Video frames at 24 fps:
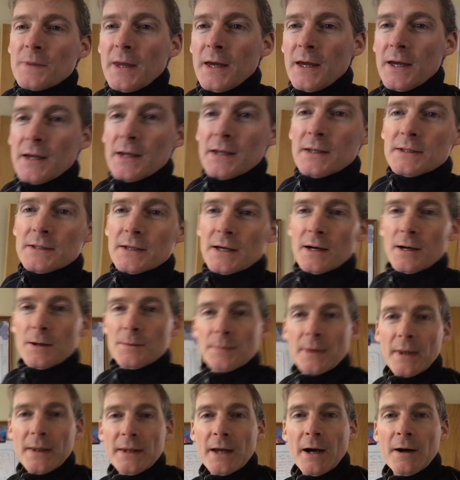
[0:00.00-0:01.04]
And
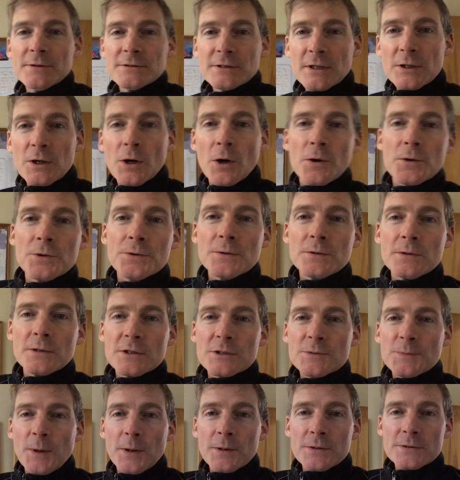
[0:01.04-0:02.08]
um, now as I go through
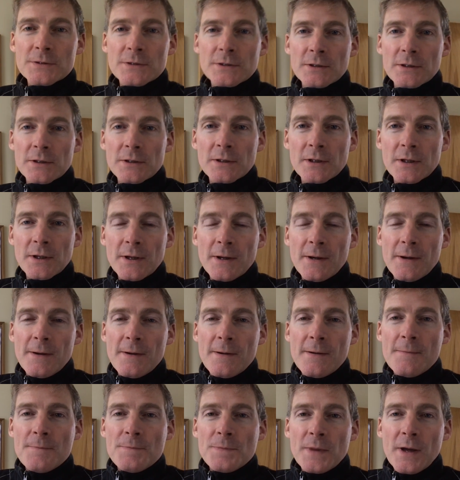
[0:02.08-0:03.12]
this poster,
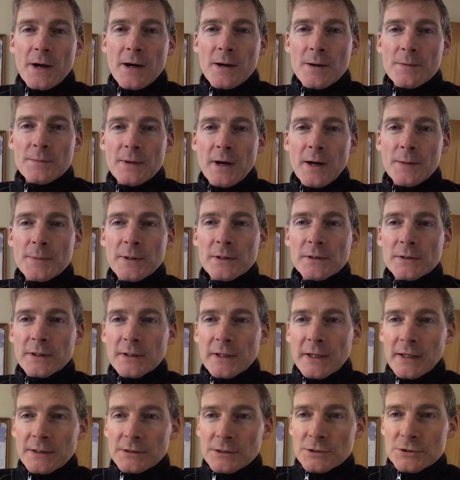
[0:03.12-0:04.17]
um, I'll be
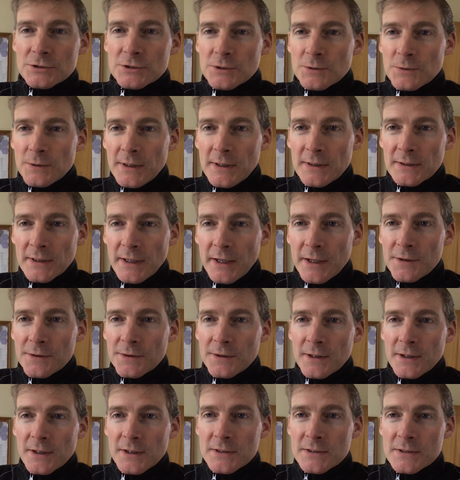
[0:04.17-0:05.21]
looking at the screen like
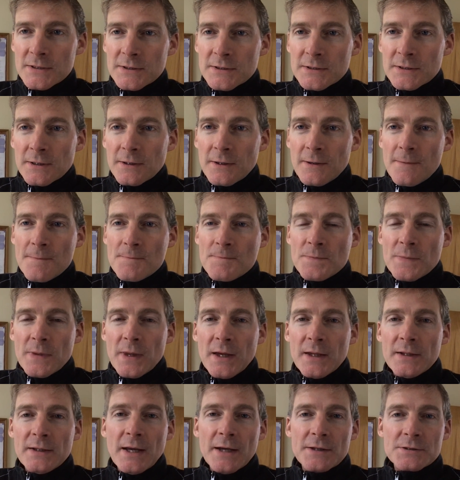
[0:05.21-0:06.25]
this
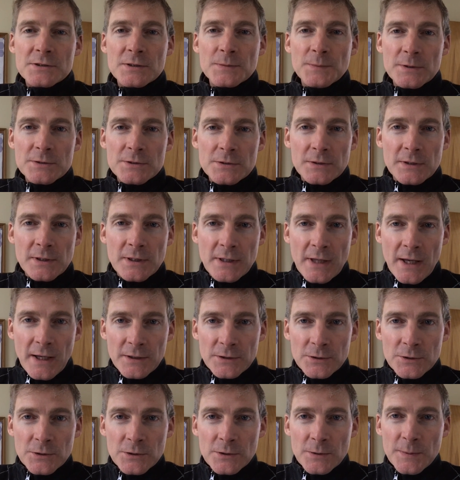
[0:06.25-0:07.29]
and not so much looking
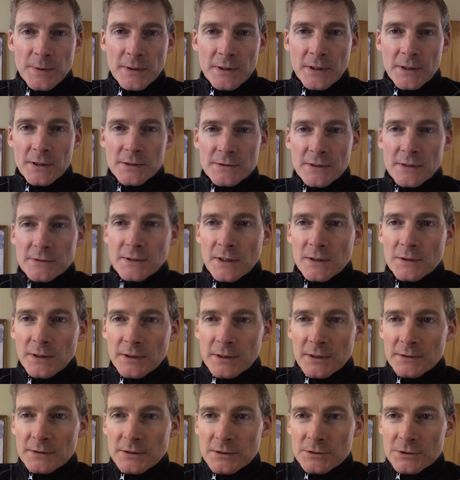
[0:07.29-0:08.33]
at you because as I
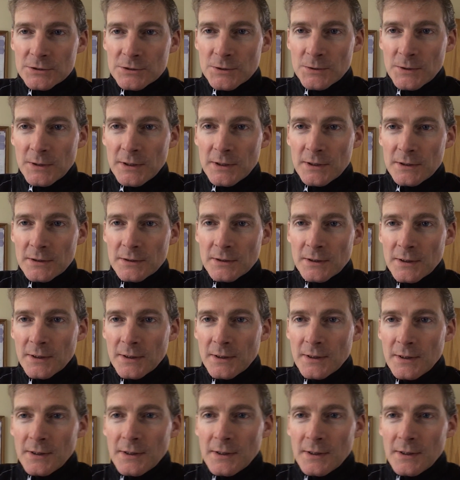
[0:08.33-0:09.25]
look at the screen,